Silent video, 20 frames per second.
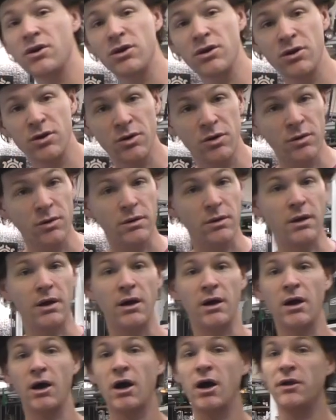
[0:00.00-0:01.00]
you
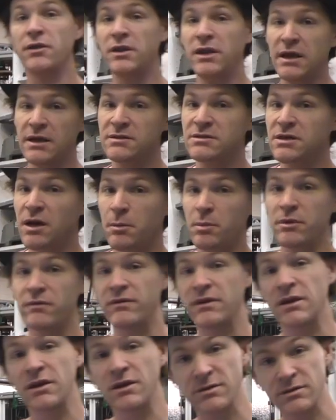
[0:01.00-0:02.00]
uh, the next couple of
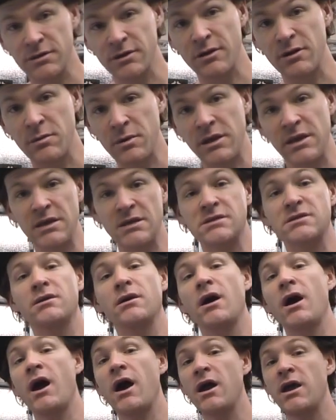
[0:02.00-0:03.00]
videos are going to be this
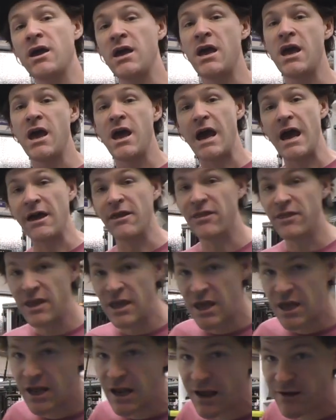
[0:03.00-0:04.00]
guy. And
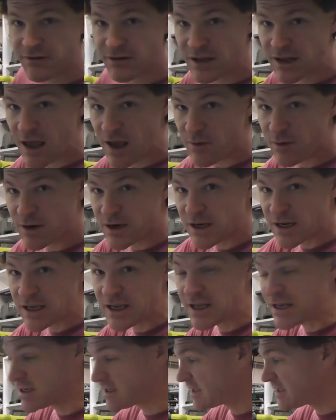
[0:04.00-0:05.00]
then after that, we're going to
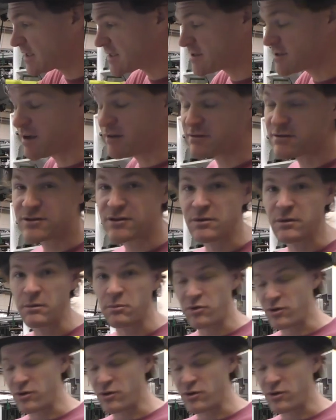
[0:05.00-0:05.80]
get into this stuff. It's going to